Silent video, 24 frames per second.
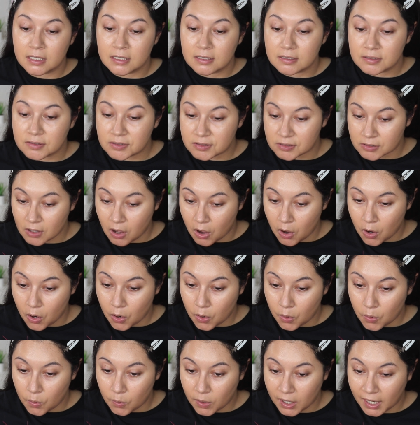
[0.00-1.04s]

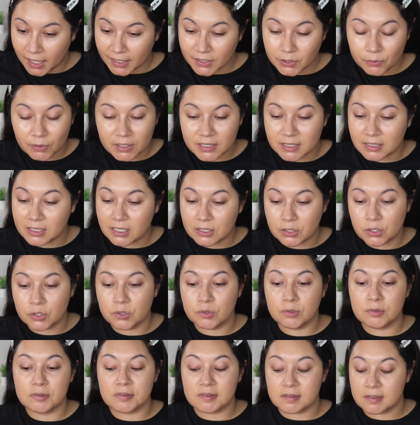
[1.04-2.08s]
So I know I didn't
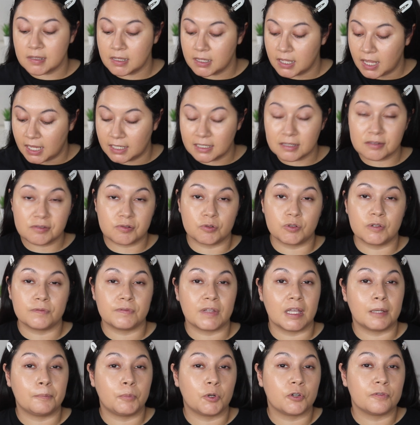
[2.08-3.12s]
use any sort of
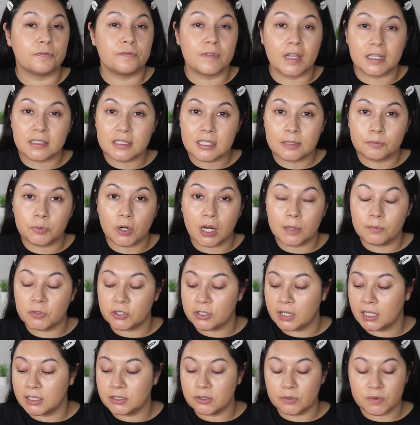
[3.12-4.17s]
like perfecting primer.
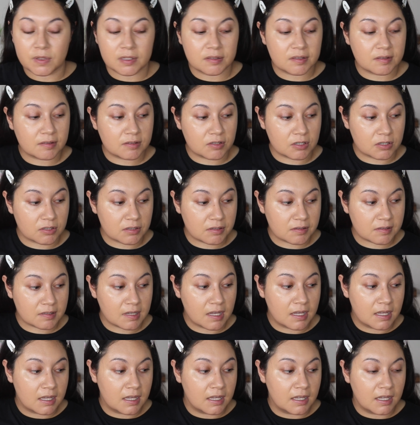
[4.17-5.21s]
I know this is just
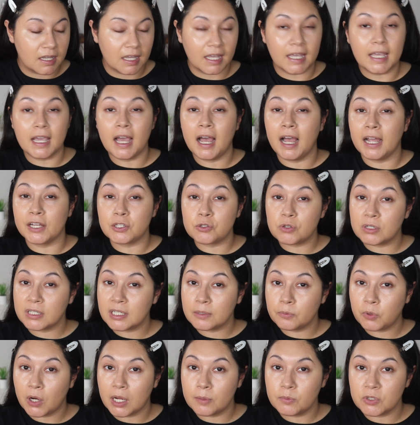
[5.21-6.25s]
a
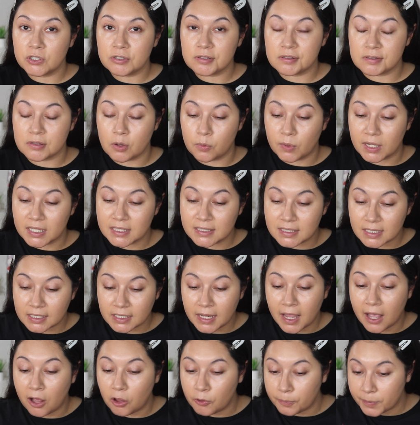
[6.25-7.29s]
hydrating primer, so it did
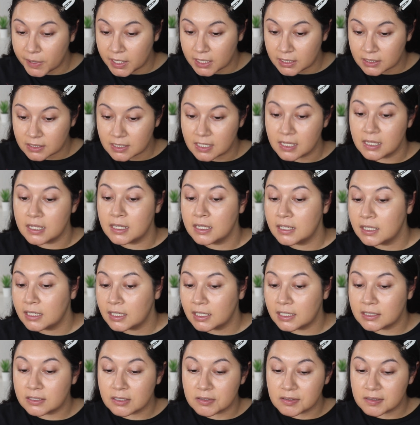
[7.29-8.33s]
help it.
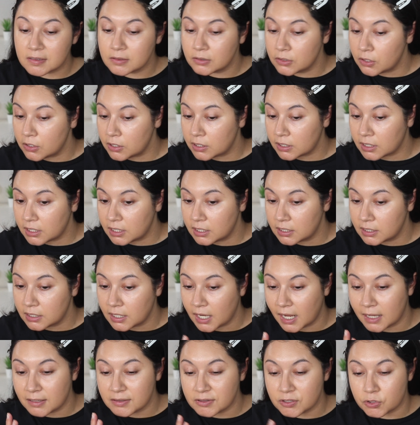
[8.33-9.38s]
It doesn't look
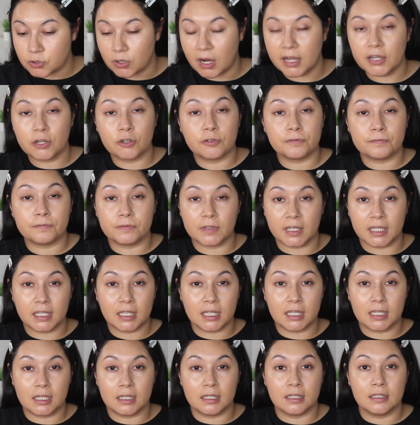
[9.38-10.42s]
as dry or
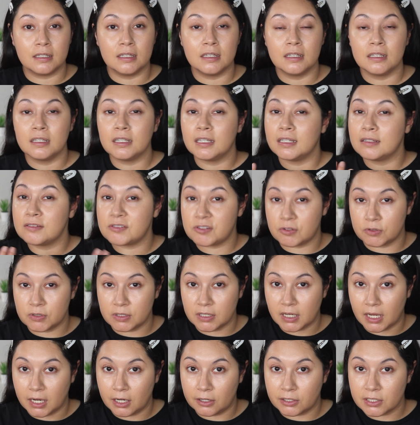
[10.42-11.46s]
flaky in certain
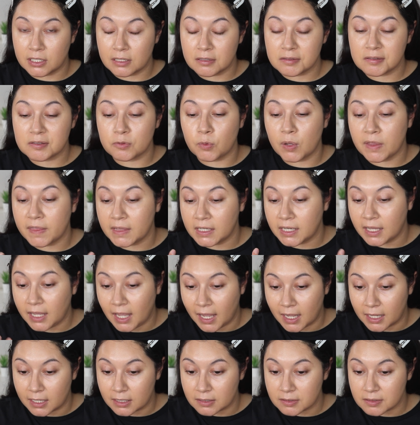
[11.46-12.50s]
areas the way that it
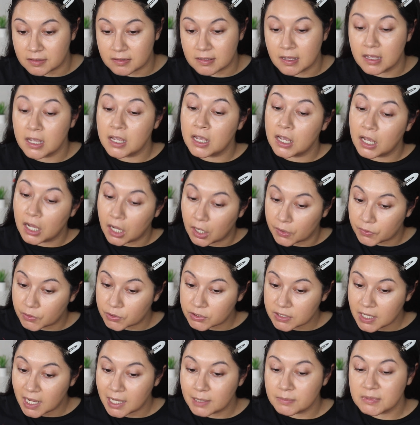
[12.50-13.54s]
has other
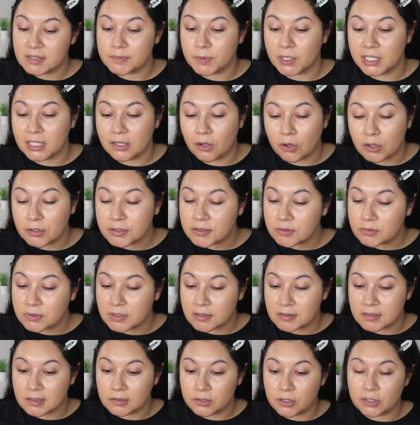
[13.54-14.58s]
times, but it also
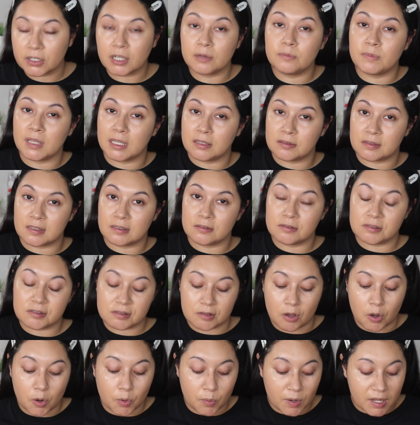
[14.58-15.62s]
doesn't look amazing.
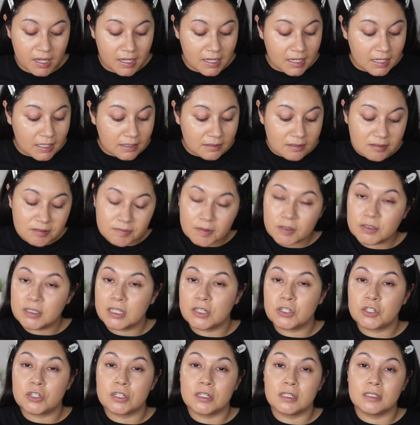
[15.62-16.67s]
So this
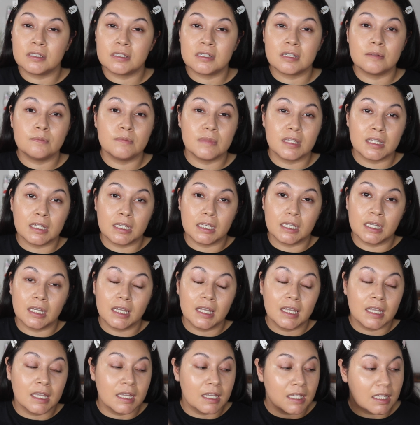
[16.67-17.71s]
foundation to me
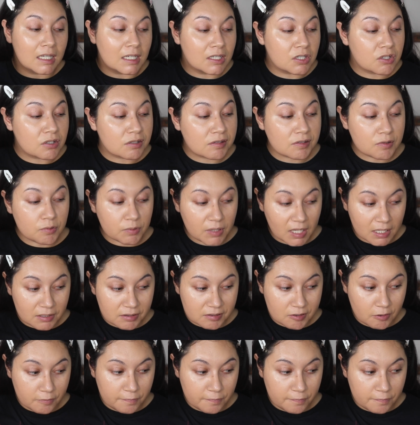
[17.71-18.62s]
is just okay so